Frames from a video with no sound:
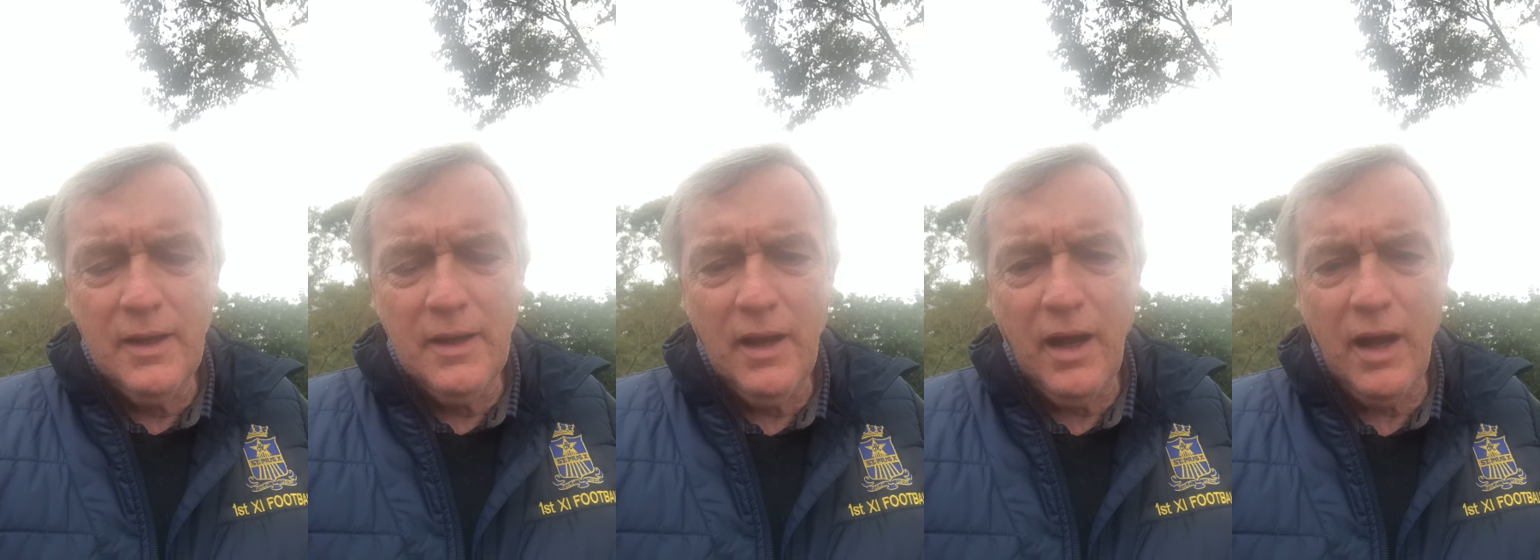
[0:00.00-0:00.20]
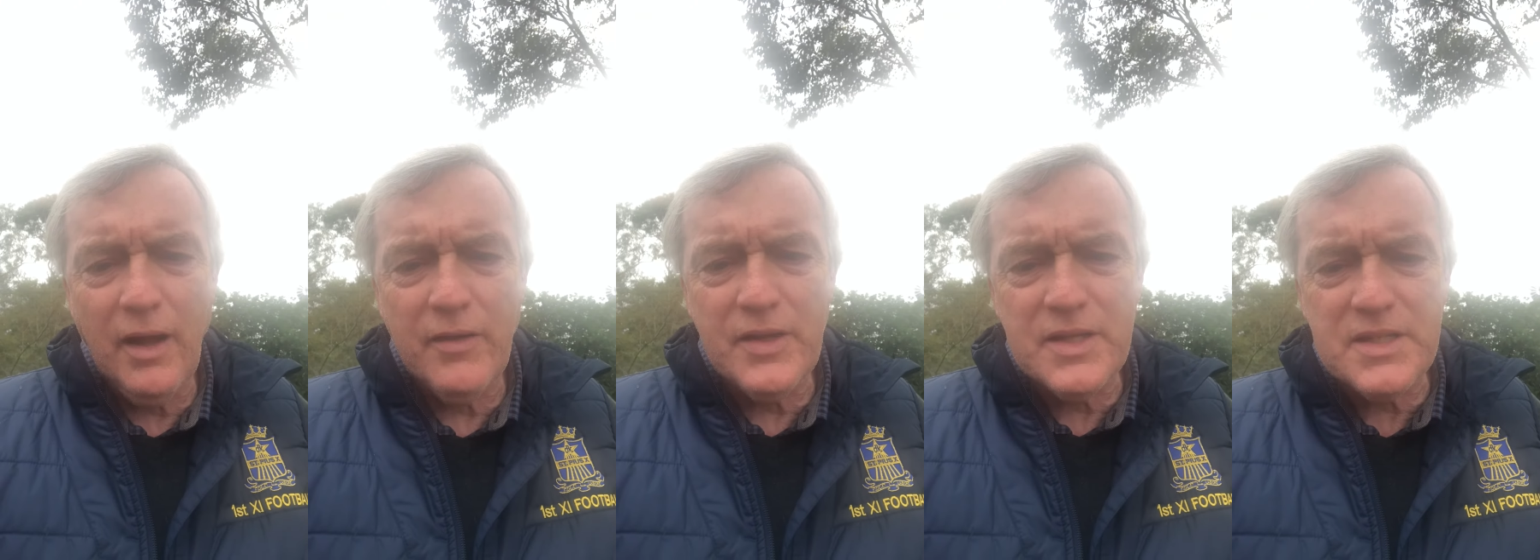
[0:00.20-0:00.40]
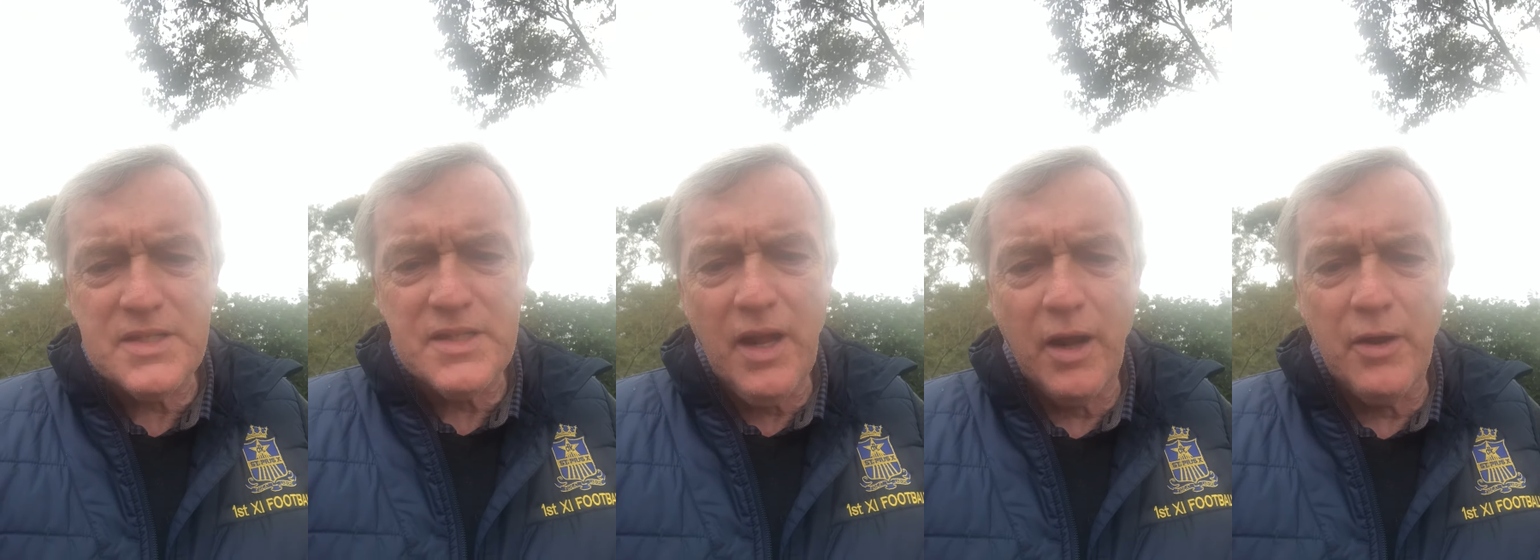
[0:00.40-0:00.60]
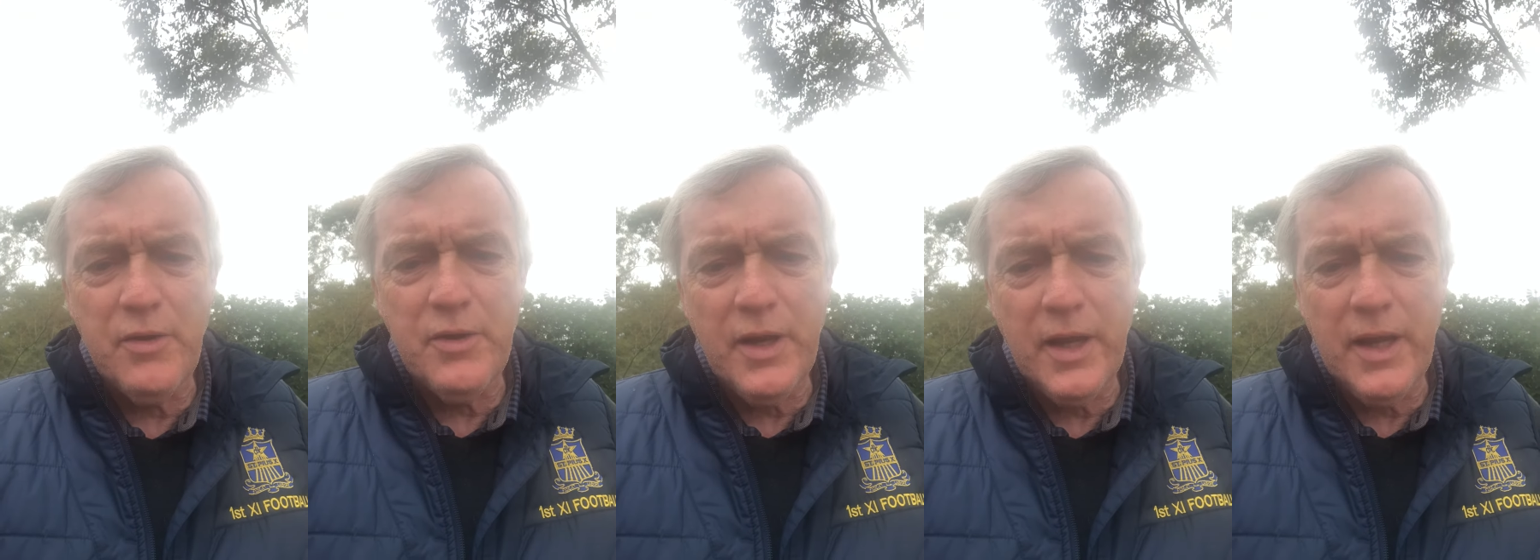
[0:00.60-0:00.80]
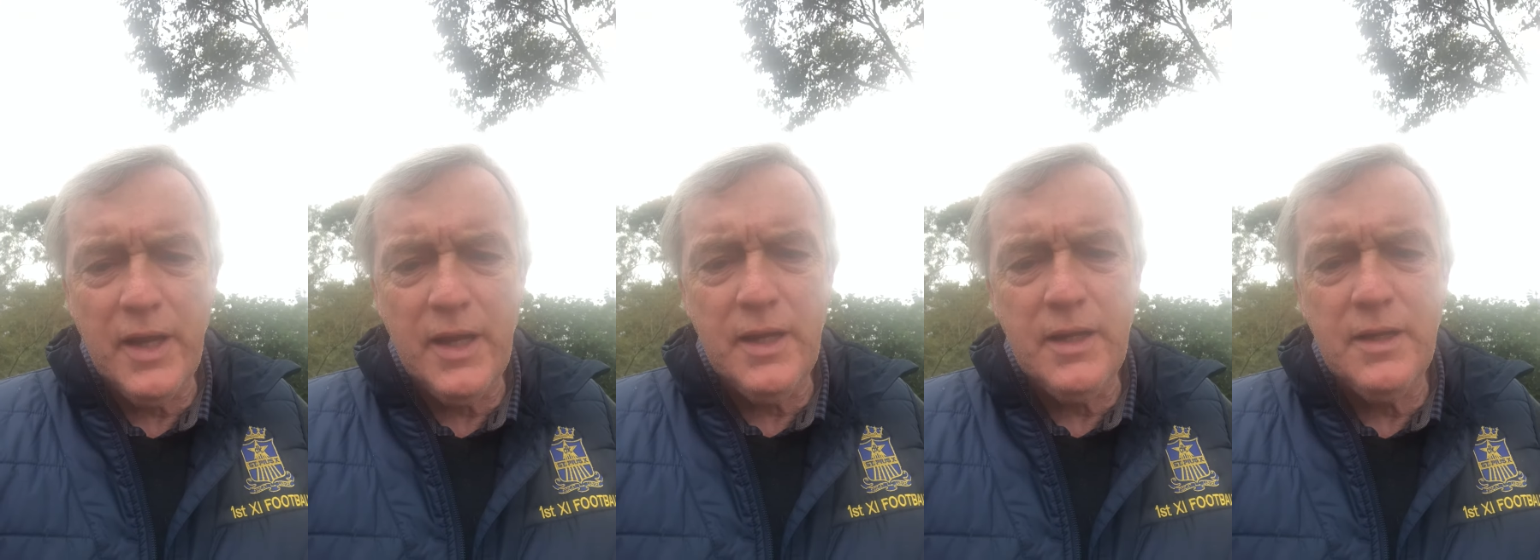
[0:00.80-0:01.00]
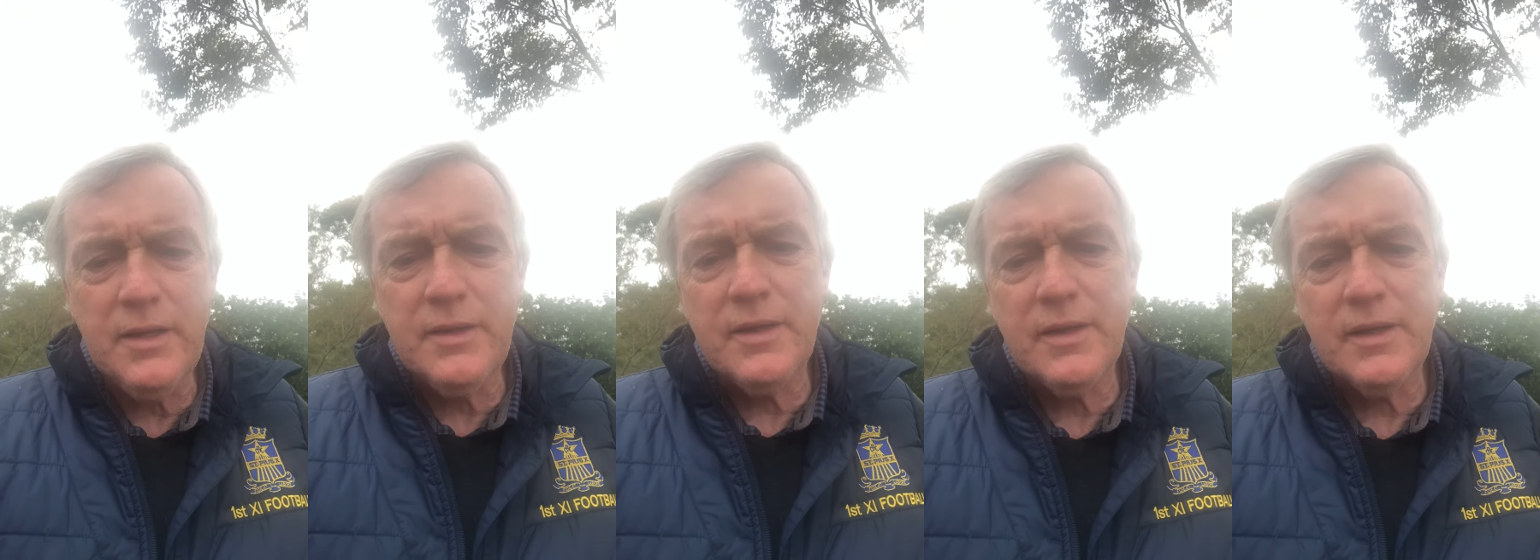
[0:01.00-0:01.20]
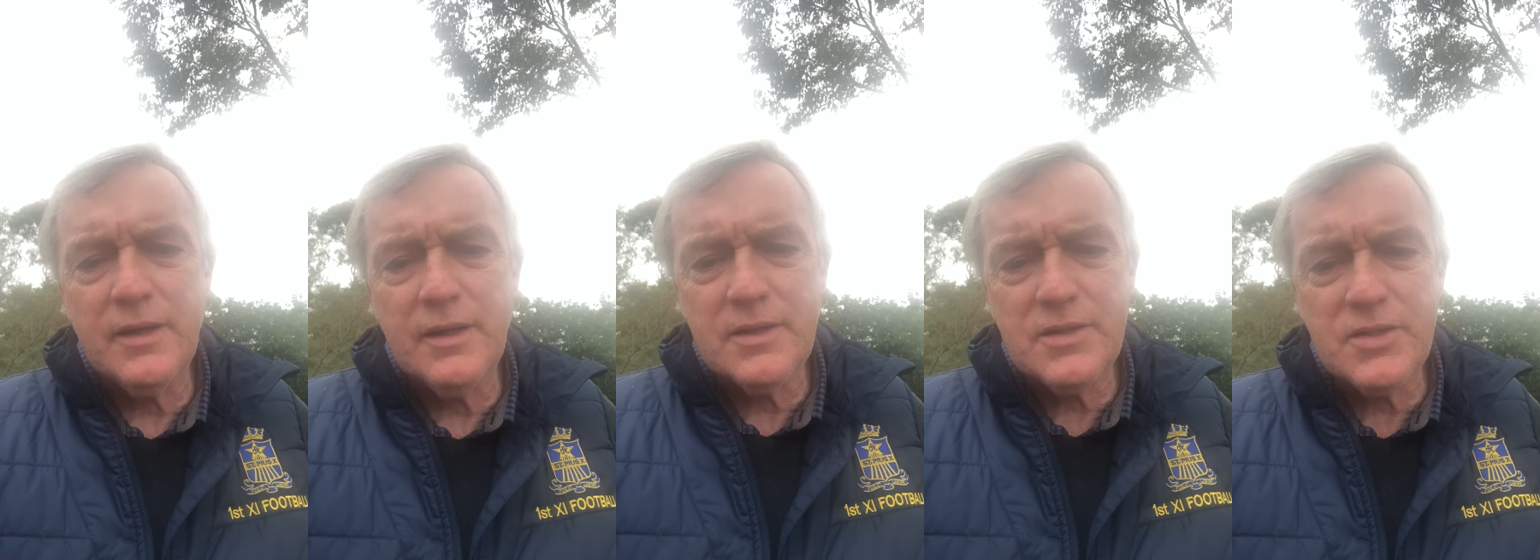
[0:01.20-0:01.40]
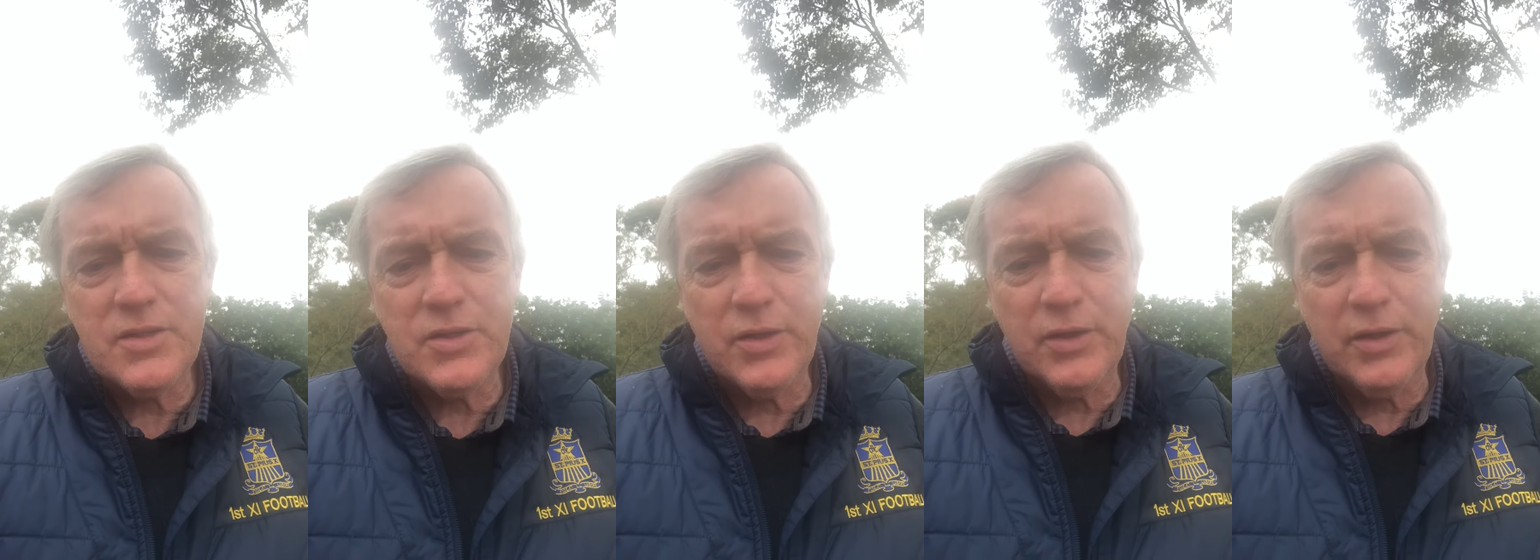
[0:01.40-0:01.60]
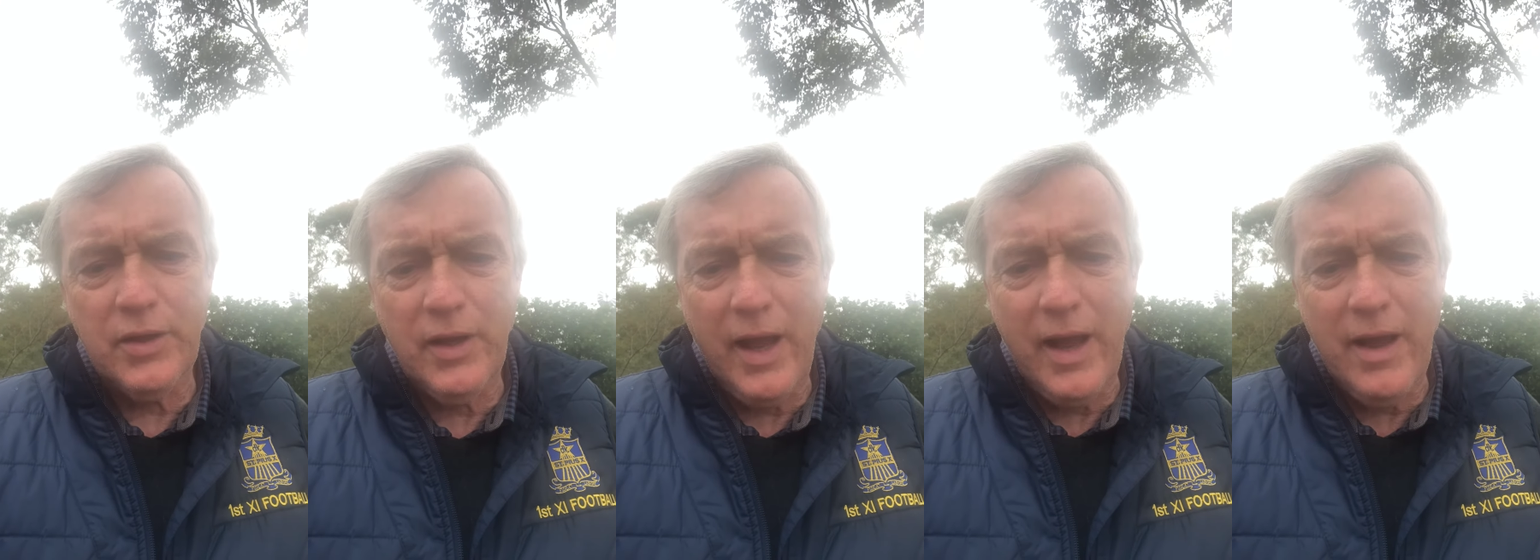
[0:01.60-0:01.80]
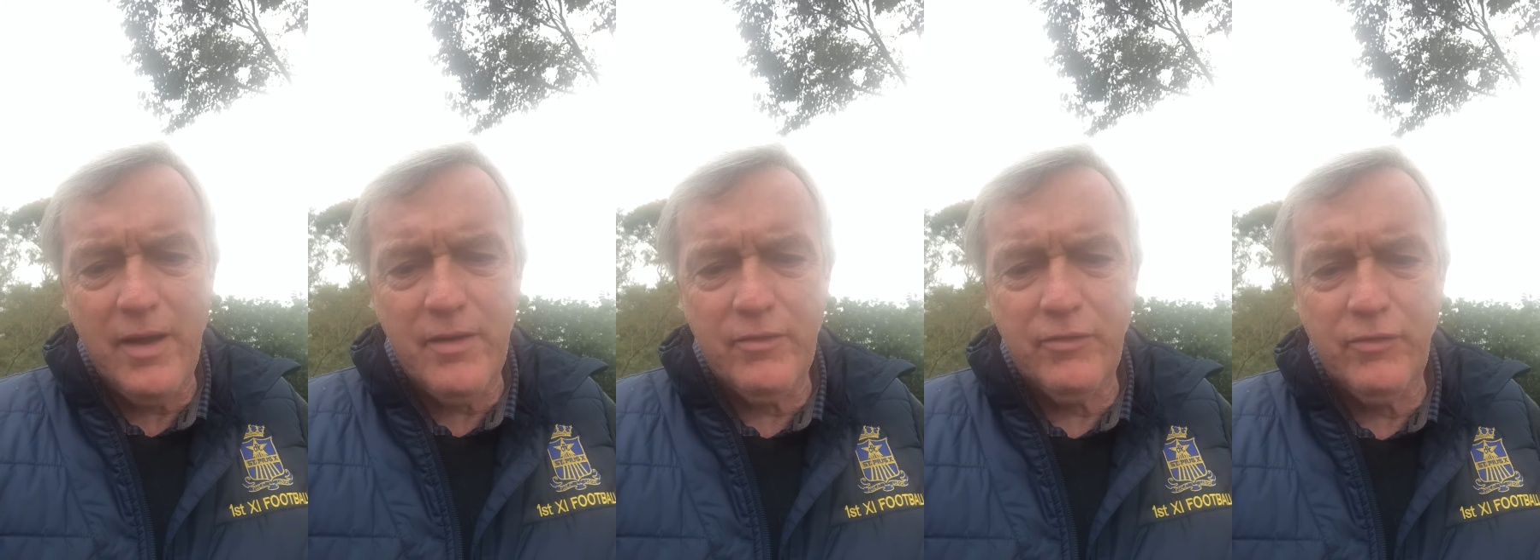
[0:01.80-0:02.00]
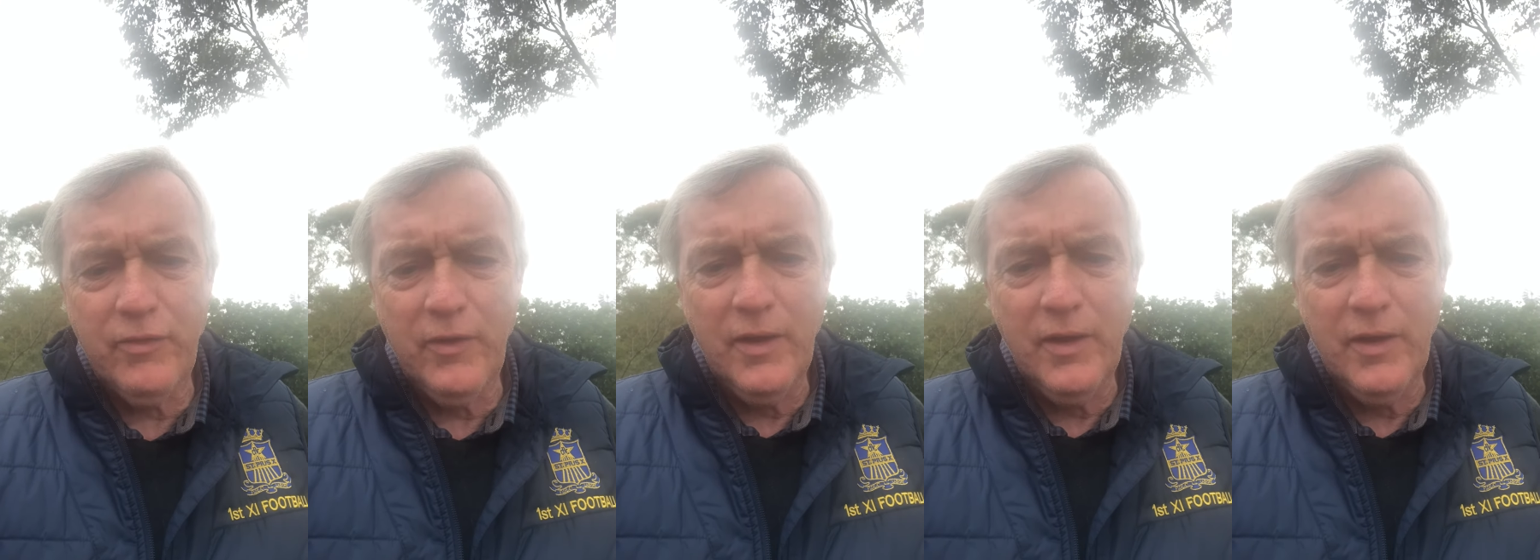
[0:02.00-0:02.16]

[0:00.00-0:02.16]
"Oh, there's no need to have